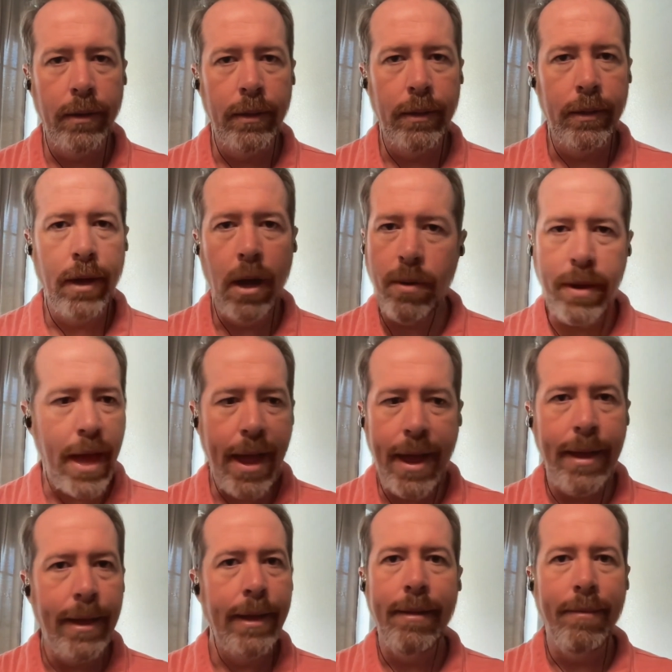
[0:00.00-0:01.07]

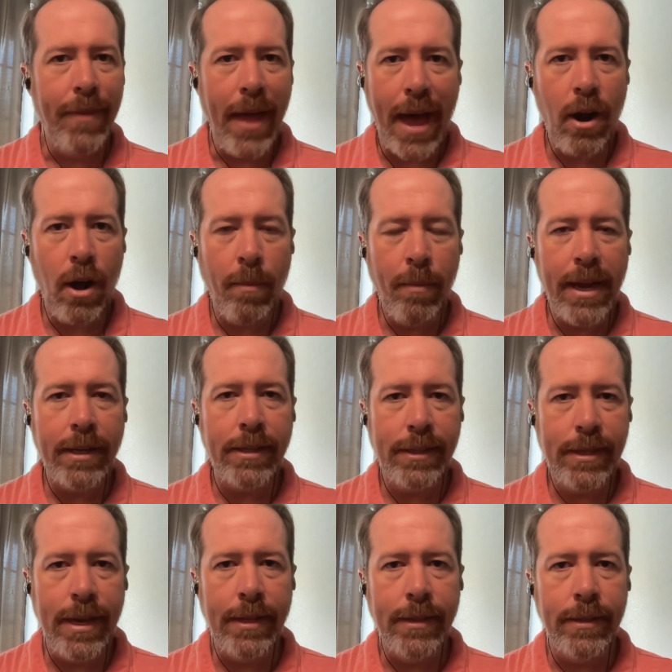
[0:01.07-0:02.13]
Okay, that all makes
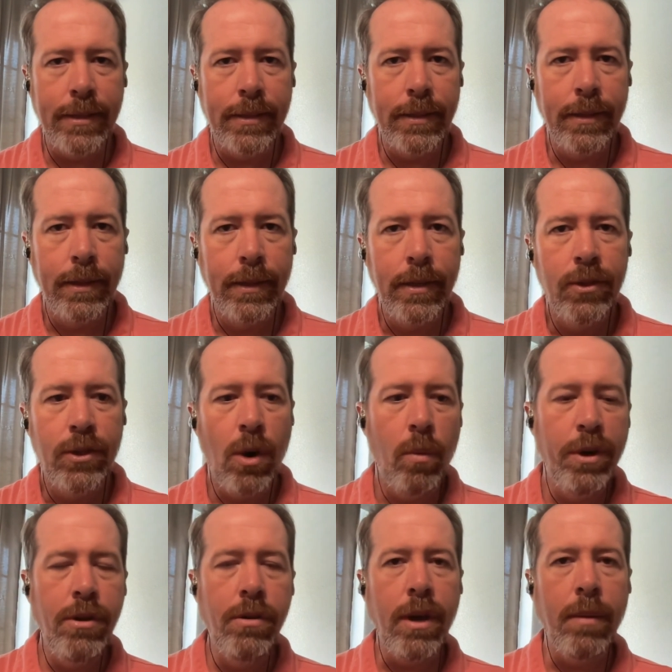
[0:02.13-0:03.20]
sense. So
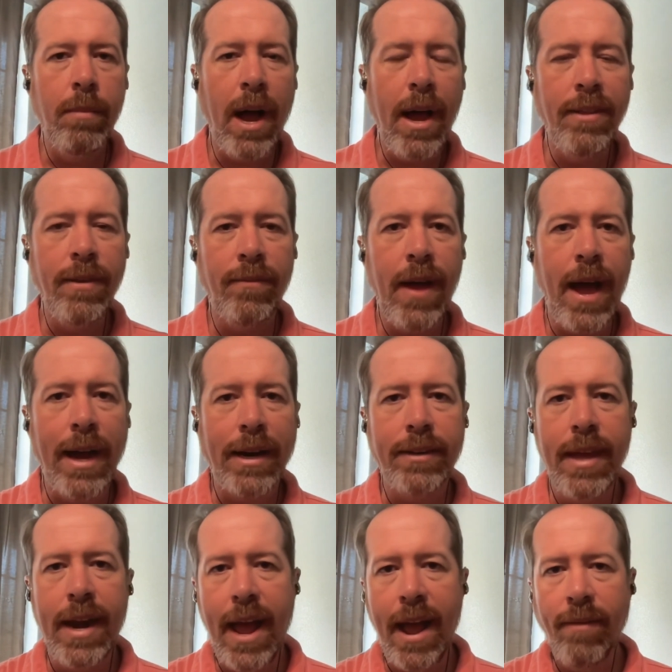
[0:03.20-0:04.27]
when you combine the fact
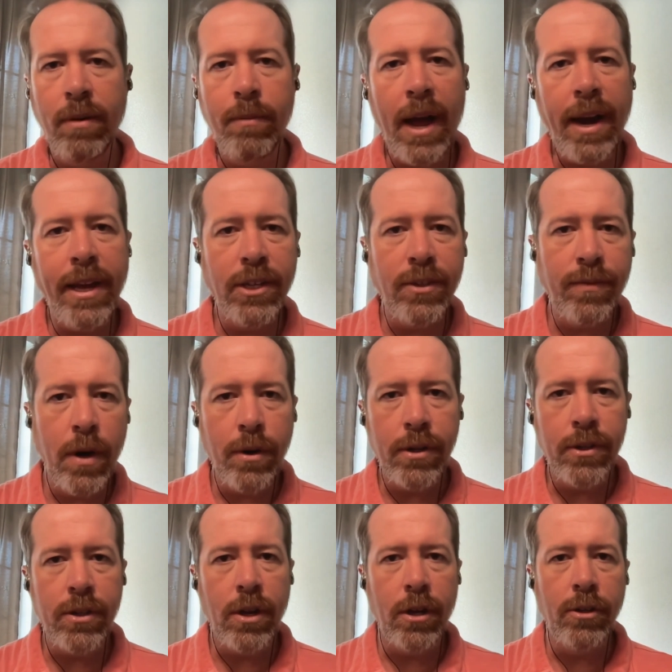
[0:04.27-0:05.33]
that everybody is
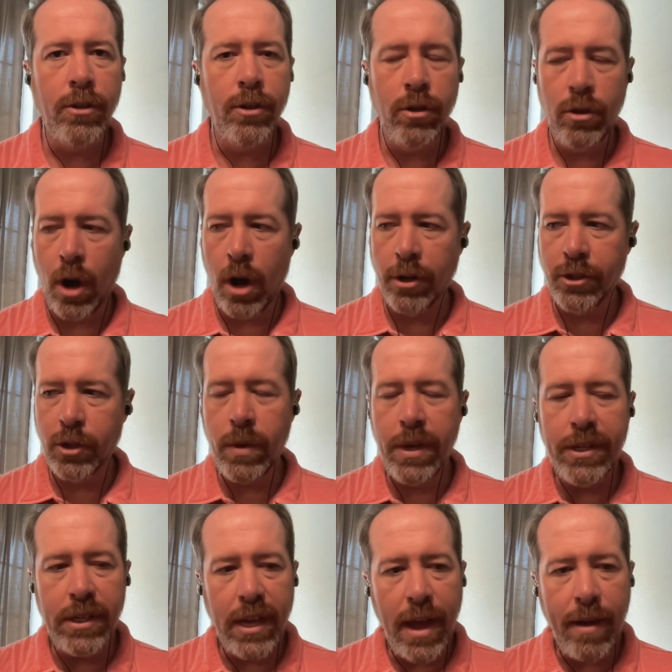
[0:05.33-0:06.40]
focused on
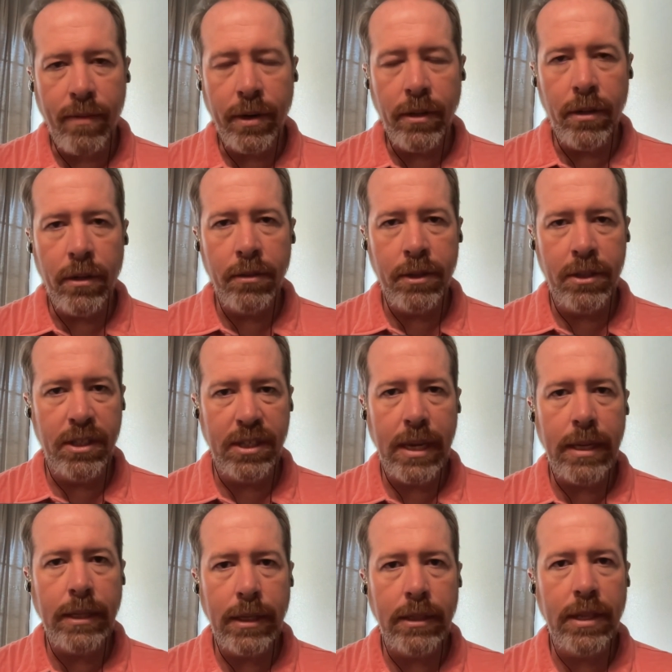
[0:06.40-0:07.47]
squeezing every little
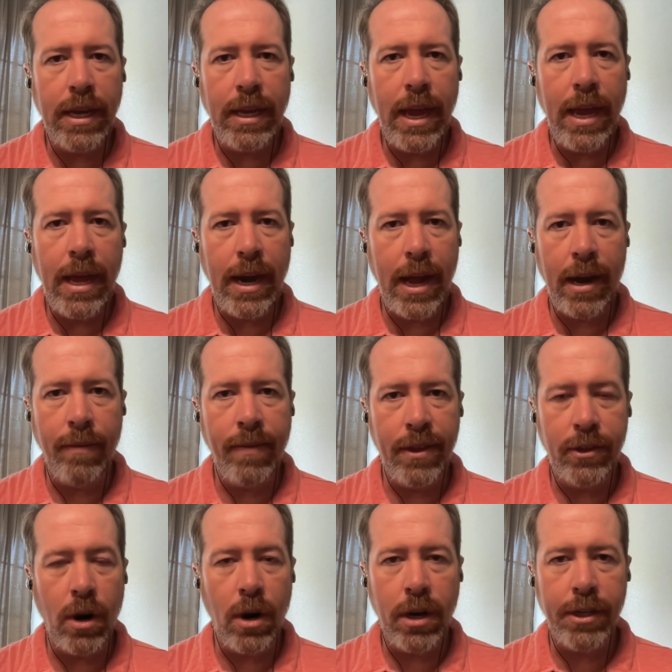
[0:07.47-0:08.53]
cent that they can out of this
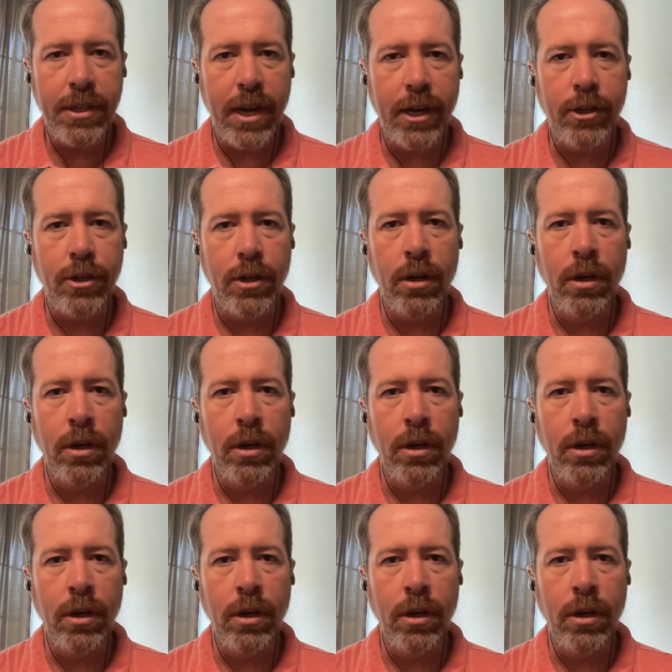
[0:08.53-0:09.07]
architecture,